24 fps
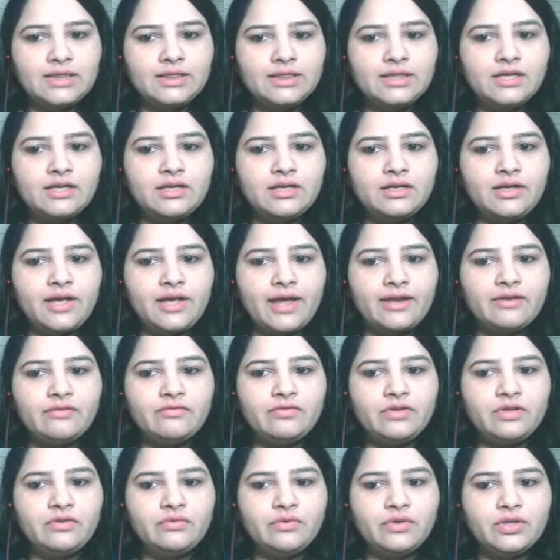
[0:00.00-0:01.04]
There
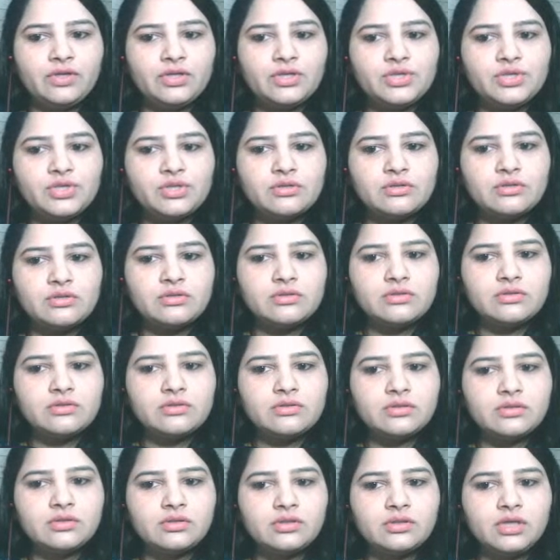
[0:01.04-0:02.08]
can be
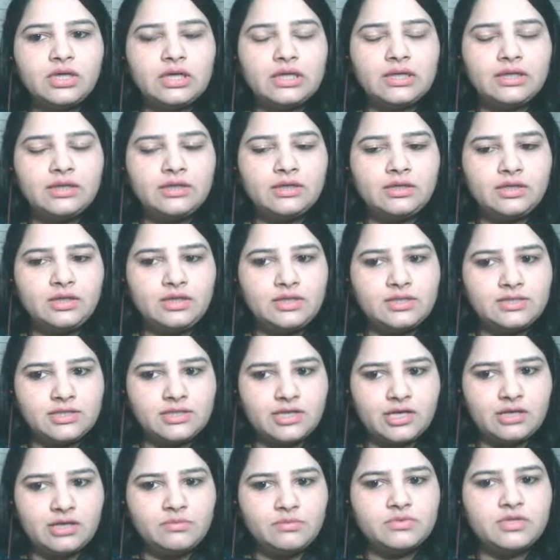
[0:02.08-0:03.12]
variations in these
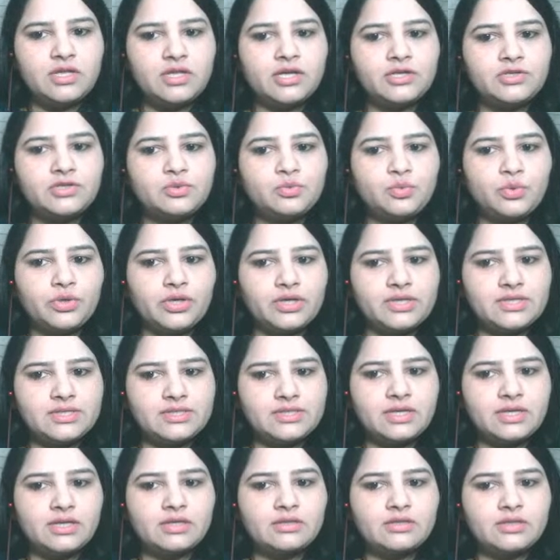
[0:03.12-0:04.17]
types, like to what
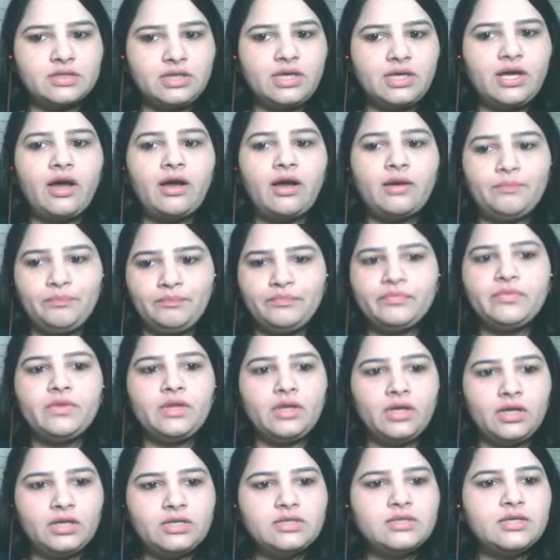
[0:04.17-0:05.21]
extent. Yeah,
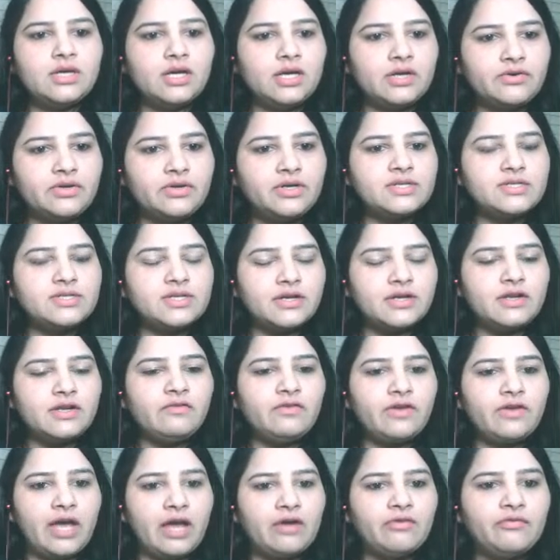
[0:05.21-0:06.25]
in agree
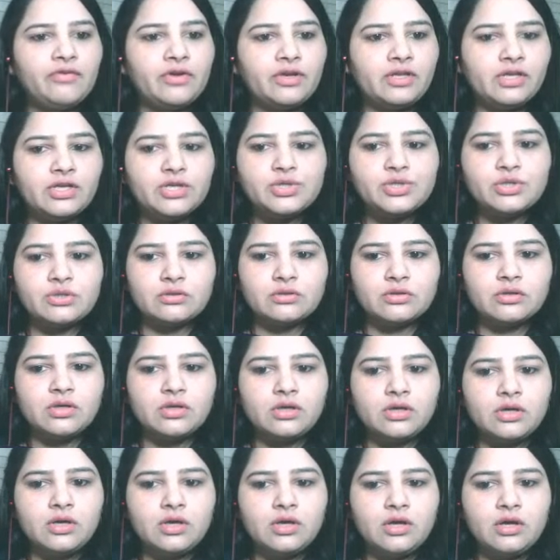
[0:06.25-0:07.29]
disagree we have variation.
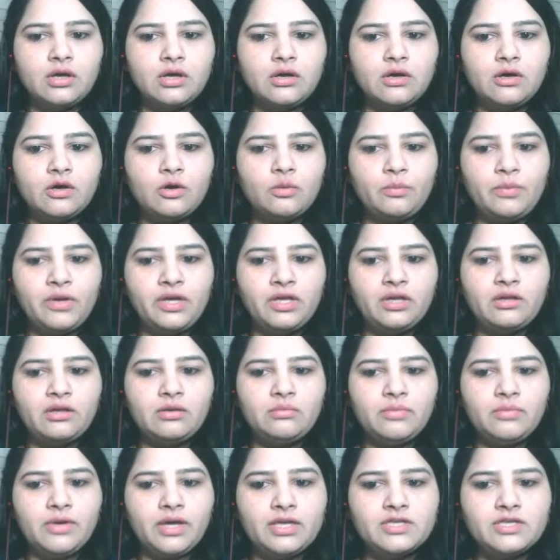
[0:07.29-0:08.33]

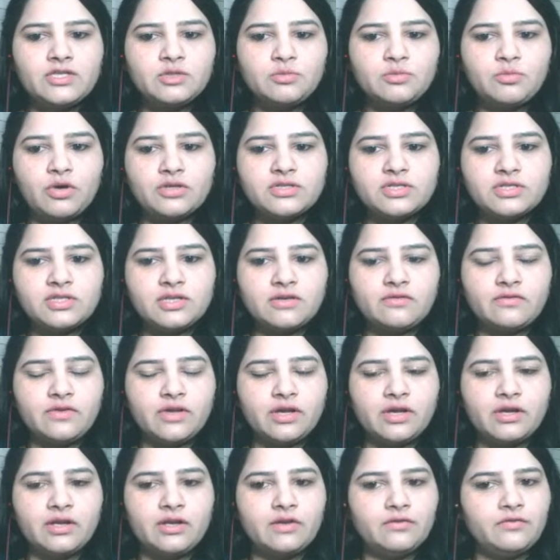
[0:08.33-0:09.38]
Opinion based, positive,
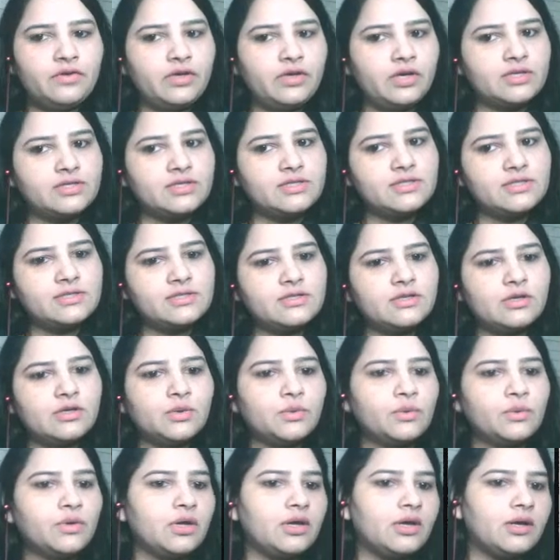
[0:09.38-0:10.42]
negative. Yes.
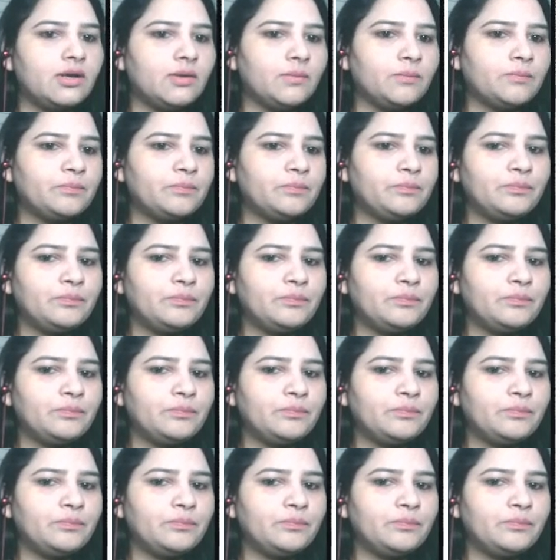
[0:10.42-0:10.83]
Okay.